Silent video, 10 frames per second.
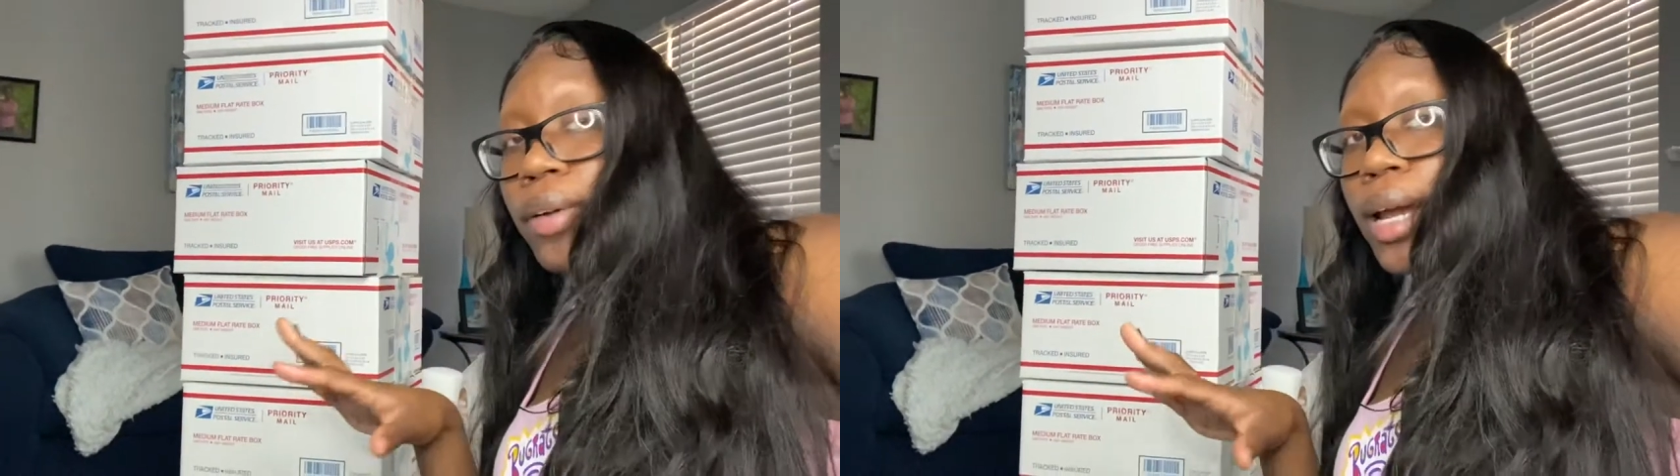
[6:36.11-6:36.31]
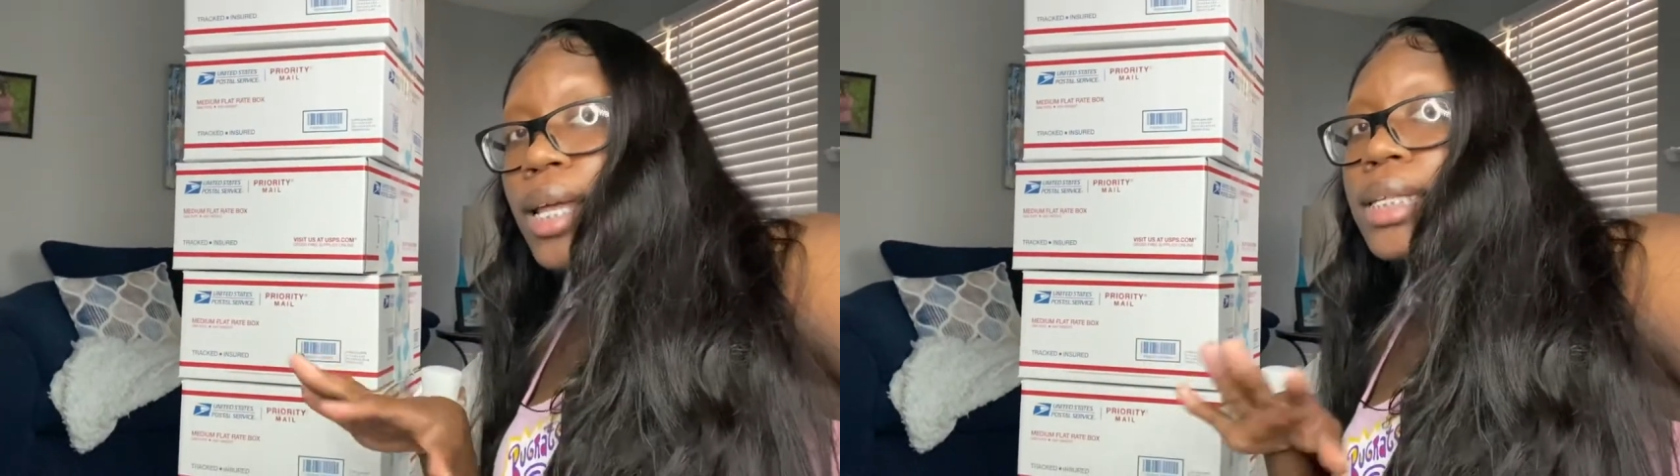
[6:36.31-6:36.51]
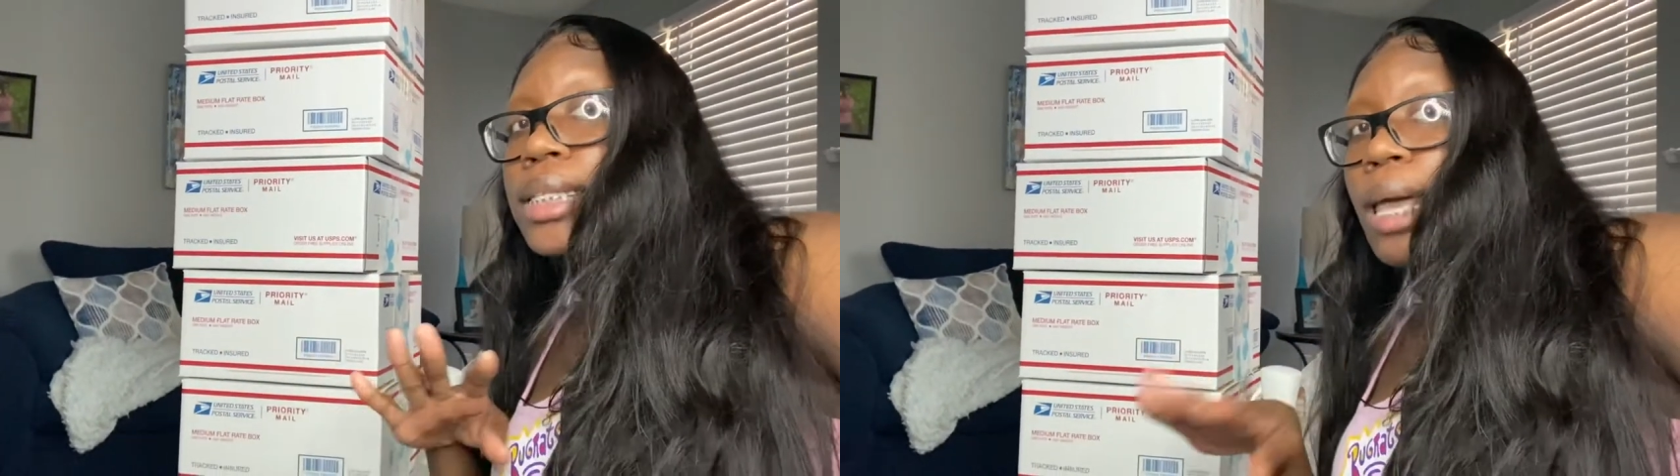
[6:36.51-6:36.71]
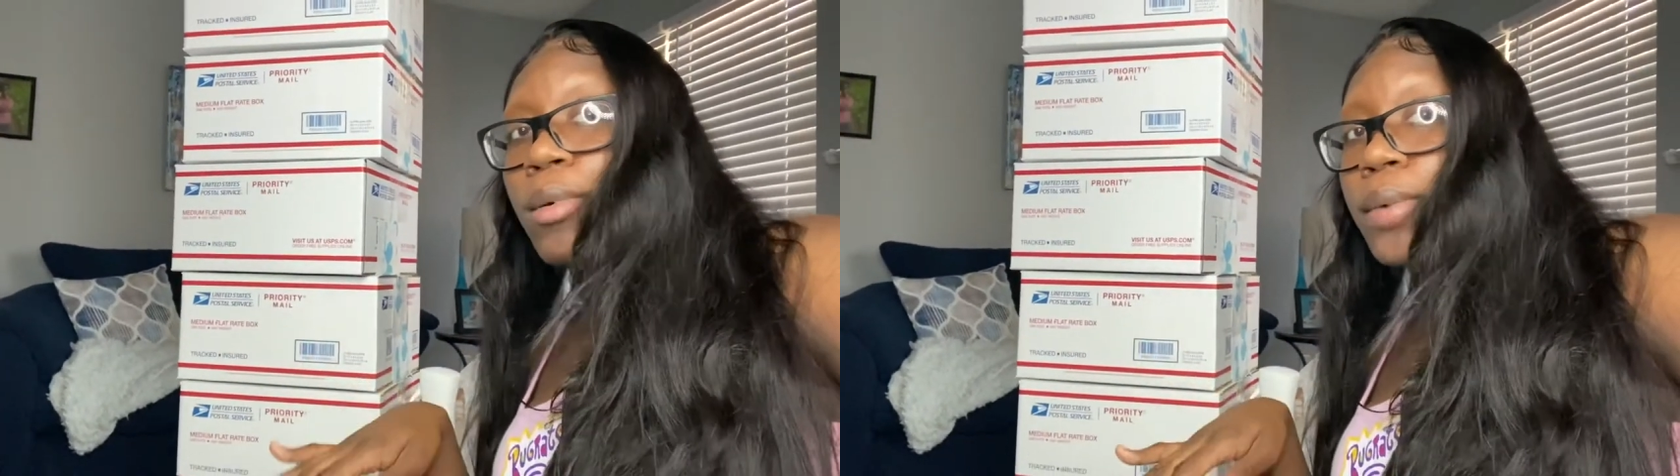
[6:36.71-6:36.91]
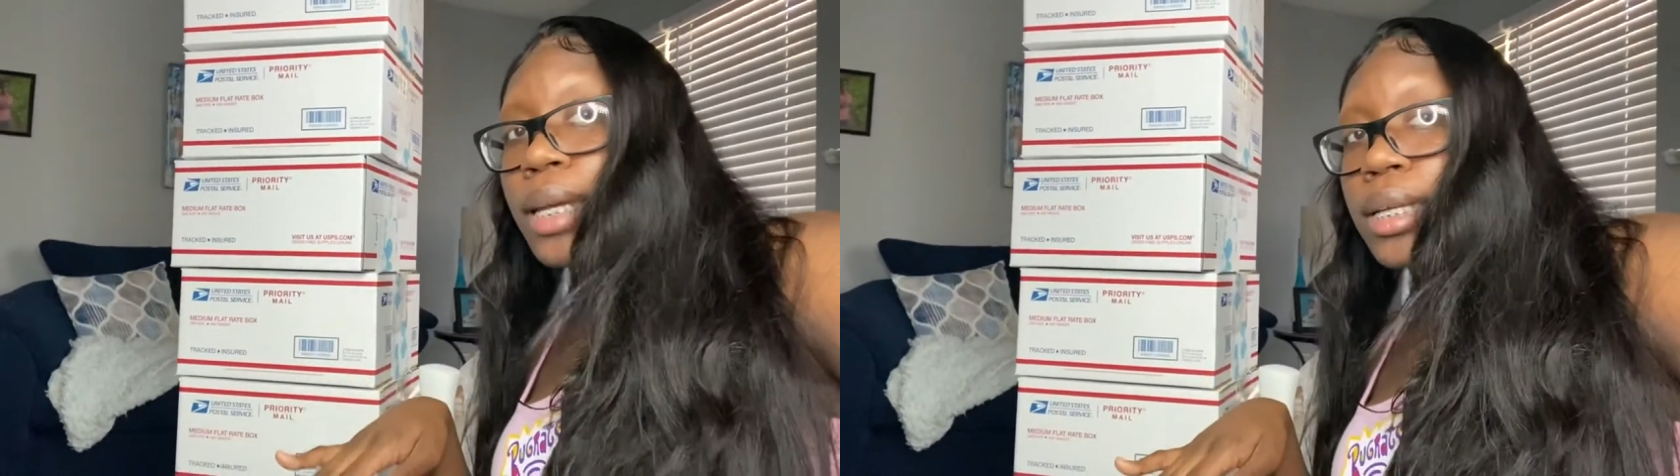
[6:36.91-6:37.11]
Friday and
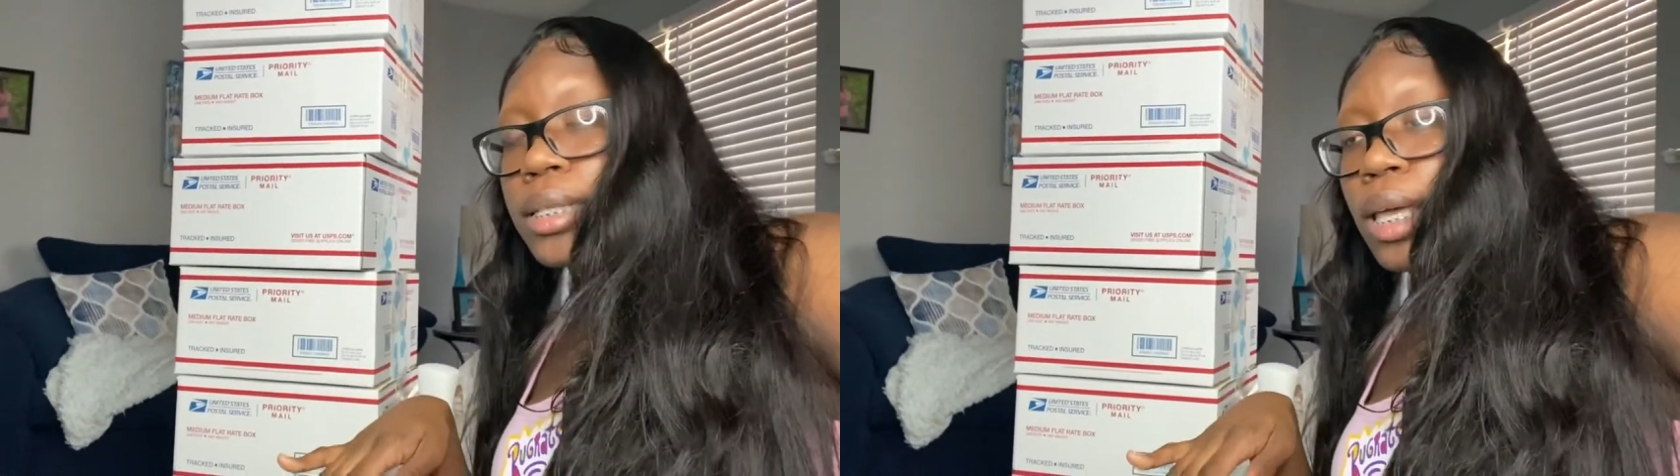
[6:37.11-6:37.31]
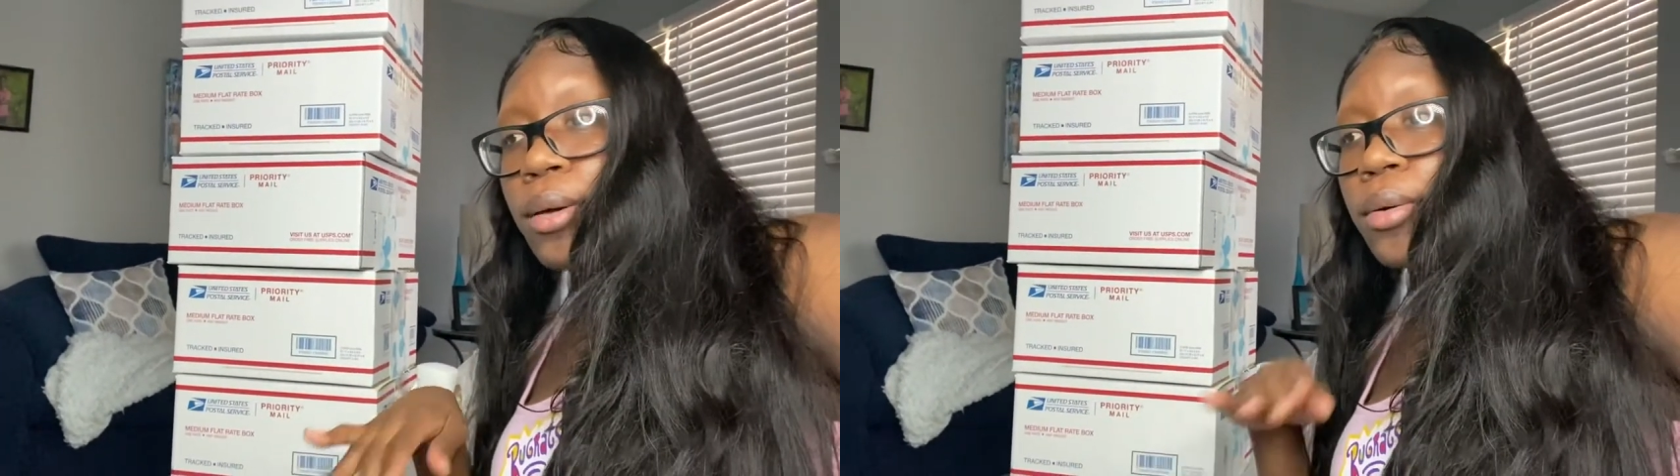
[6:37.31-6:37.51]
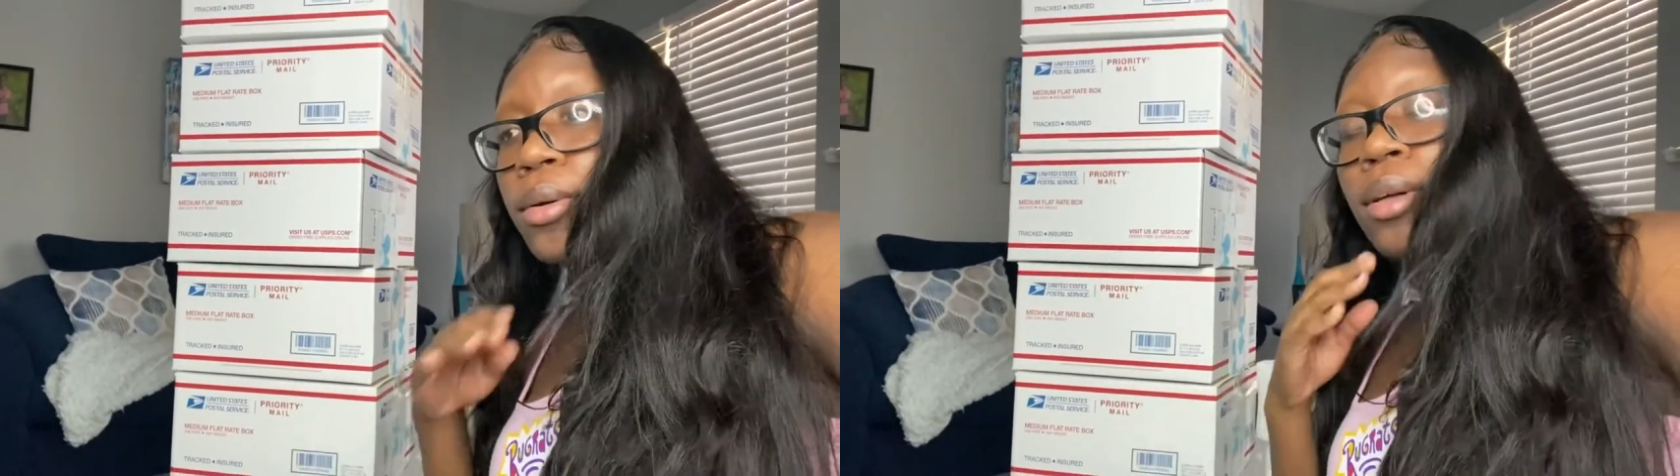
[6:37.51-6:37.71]
Cyber Monday sale.